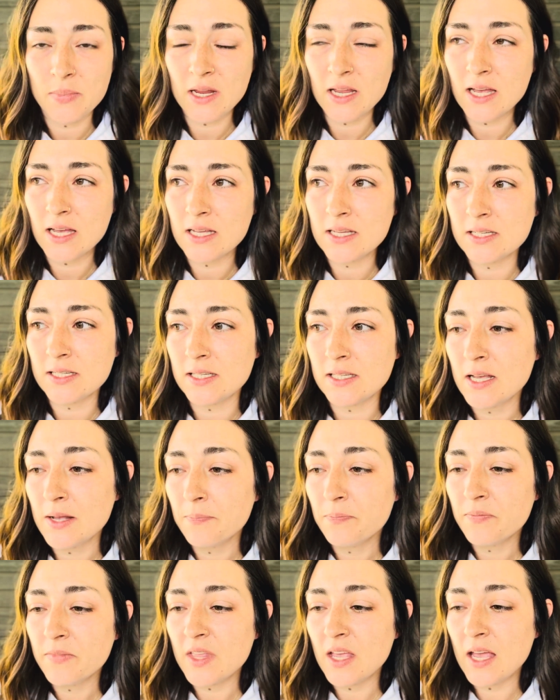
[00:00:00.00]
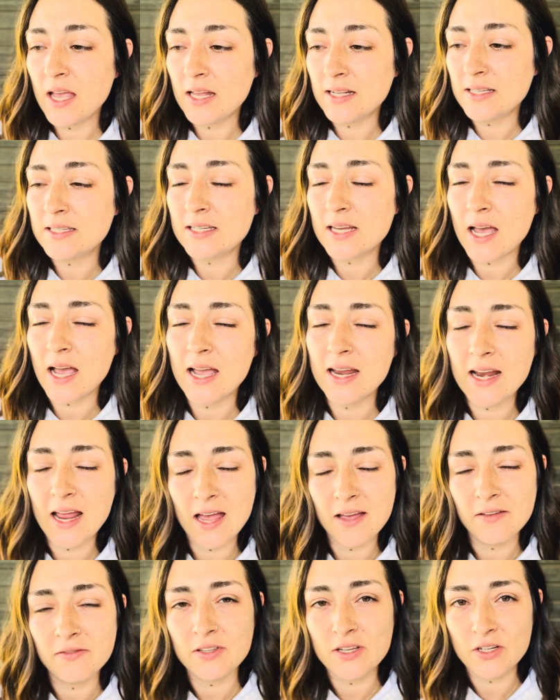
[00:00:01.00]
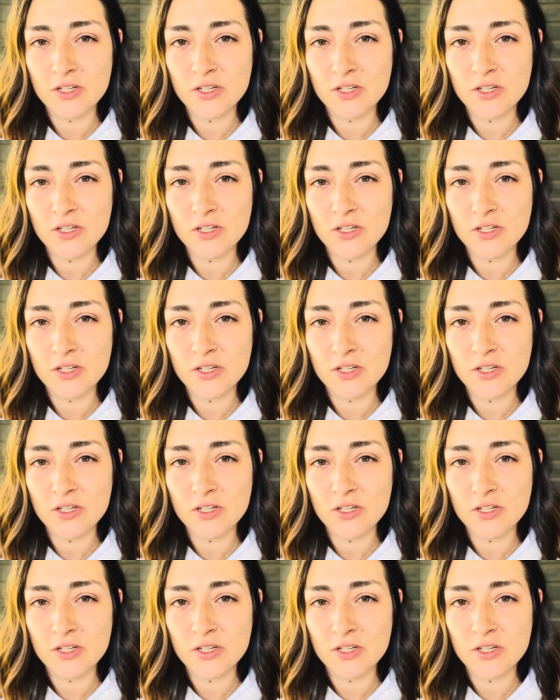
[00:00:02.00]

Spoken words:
because it's tied heavily